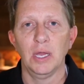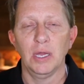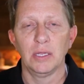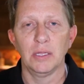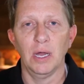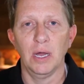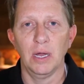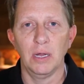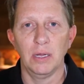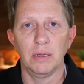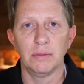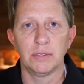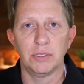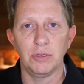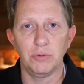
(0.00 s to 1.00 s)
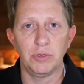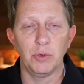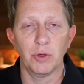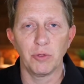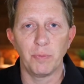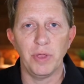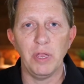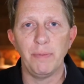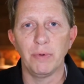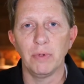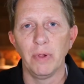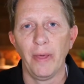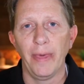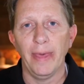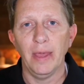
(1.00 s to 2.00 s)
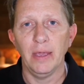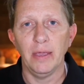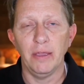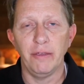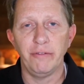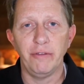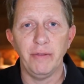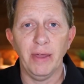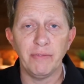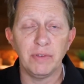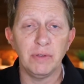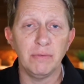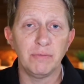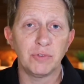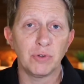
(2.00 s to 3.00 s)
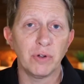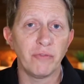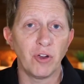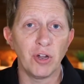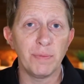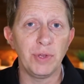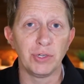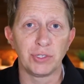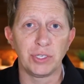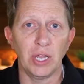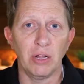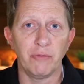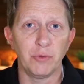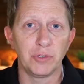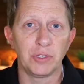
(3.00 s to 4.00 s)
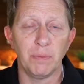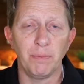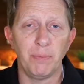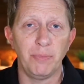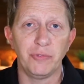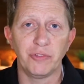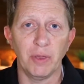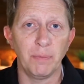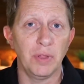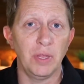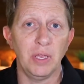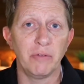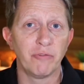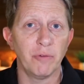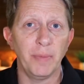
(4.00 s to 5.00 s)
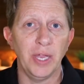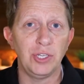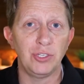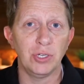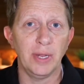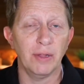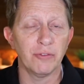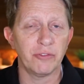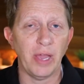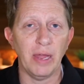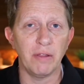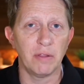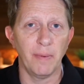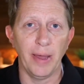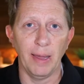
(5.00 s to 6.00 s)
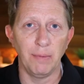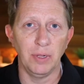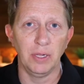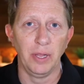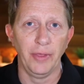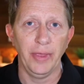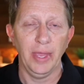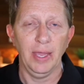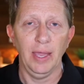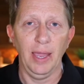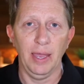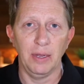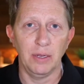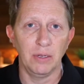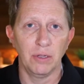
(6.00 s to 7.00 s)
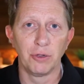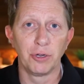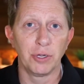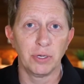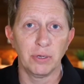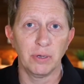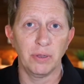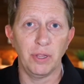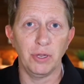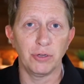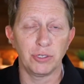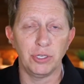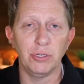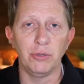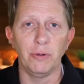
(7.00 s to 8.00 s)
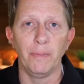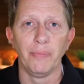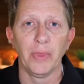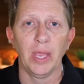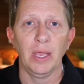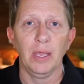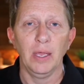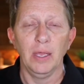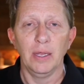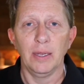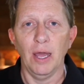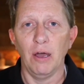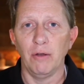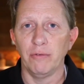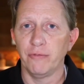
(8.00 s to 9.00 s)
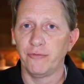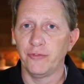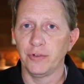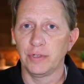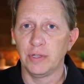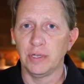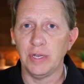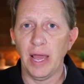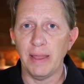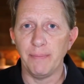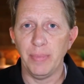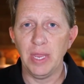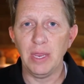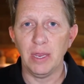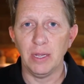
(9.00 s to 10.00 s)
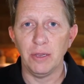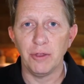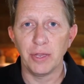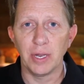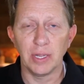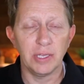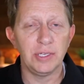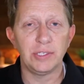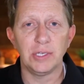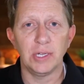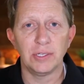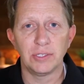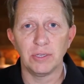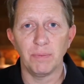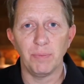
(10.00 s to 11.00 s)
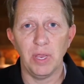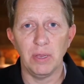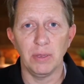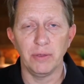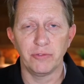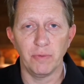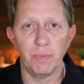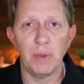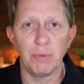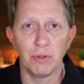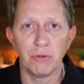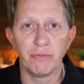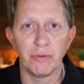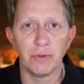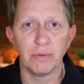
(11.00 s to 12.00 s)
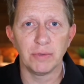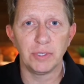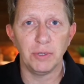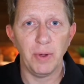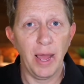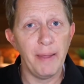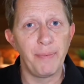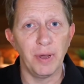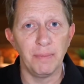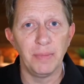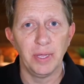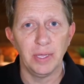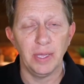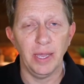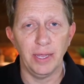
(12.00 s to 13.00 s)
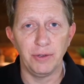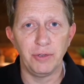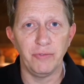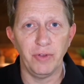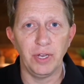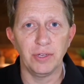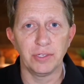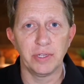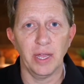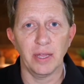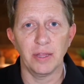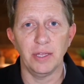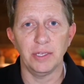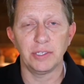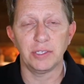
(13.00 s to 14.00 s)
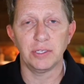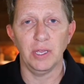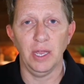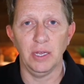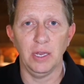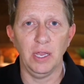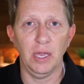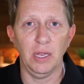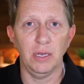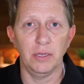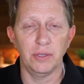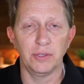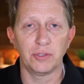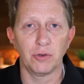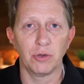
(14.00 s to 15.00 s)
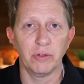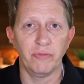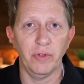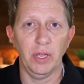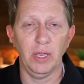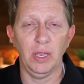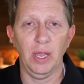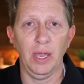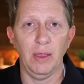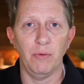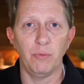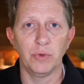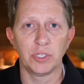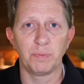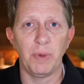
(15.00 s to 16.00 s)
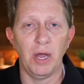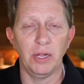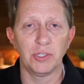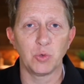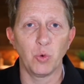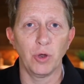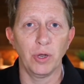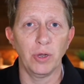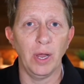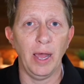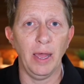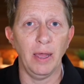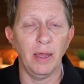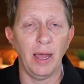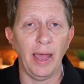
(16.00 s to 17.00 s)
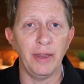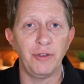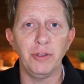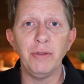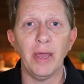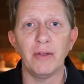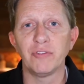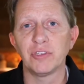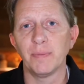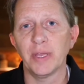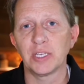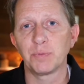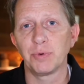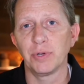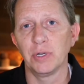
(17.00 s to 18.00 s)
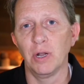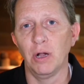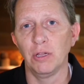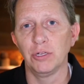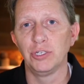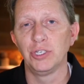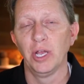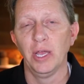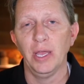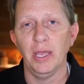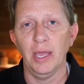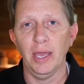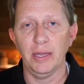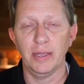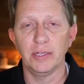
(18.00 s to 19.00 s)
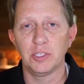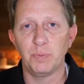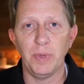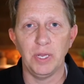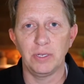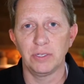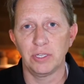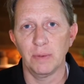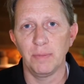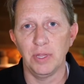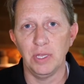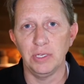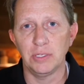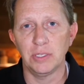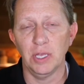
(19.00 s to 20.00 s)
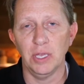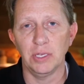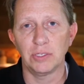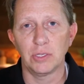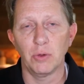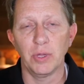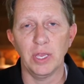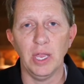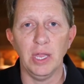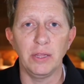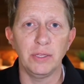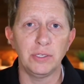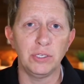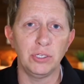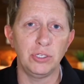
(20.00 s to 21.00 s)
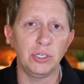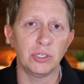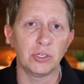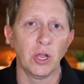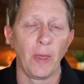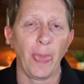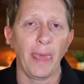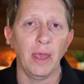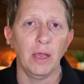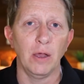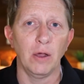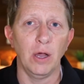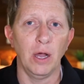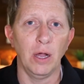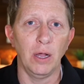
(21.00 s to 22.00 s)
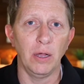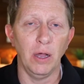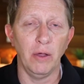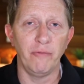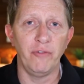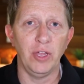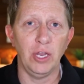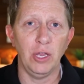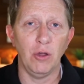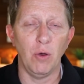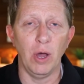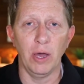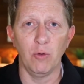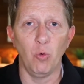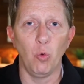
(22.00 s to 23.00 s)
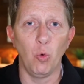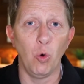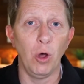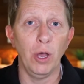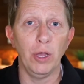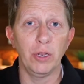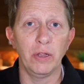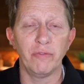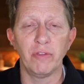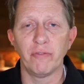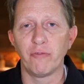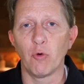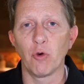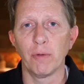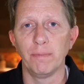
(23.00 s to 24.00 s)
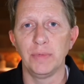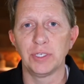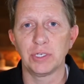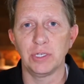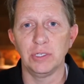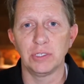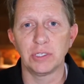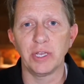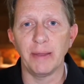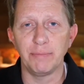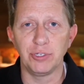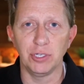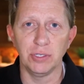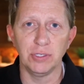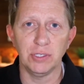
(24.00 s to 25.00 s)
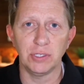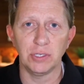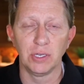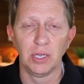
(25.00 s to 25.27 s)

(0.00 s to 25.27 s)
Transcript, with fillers: uh, to to other people is you have to sort of arm yourself with some some of the information outside of the Bible and learn there too. Now, for the time being, you can at least send some pe some people over to iPub and to videos like this and get sort of a, a response where I, I do have some expert knowledge and can speak to some of these things. So again, this is just uh, a video on one of the four misconceptions.